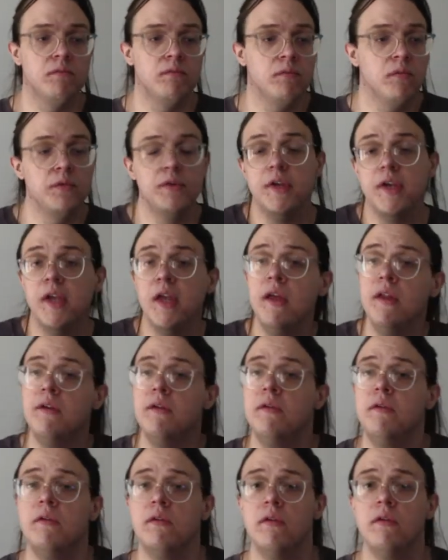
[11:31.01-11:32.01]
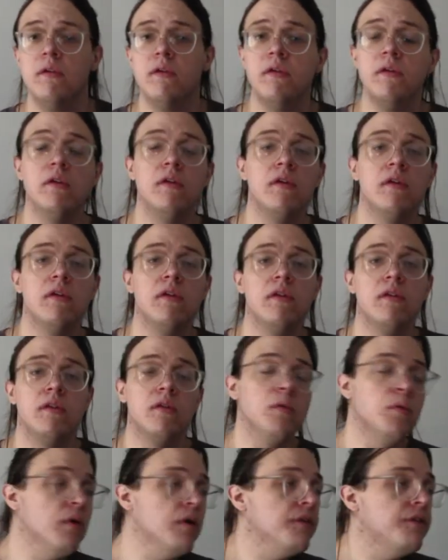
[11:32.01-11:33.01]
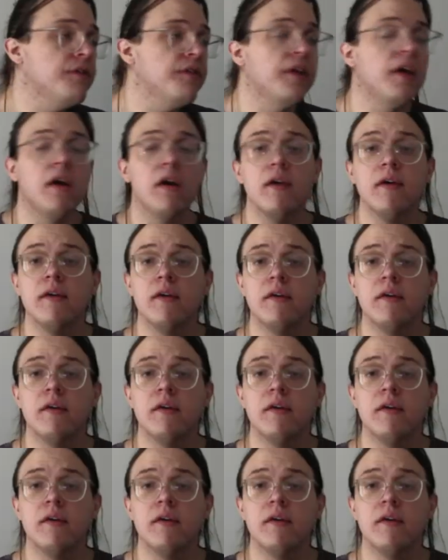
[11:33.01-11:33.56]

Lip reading: well, dig in. The word's there.